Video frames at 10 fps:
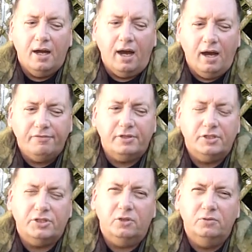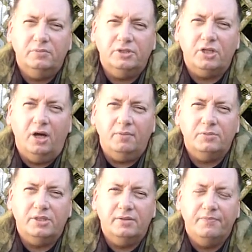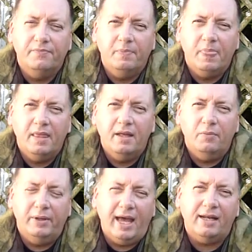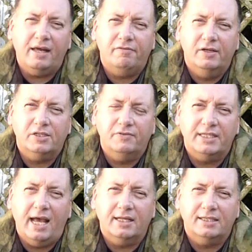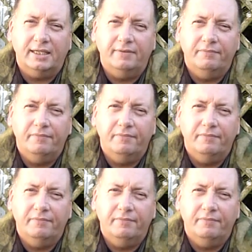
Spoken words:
after the storm stopped, we had our first fatality.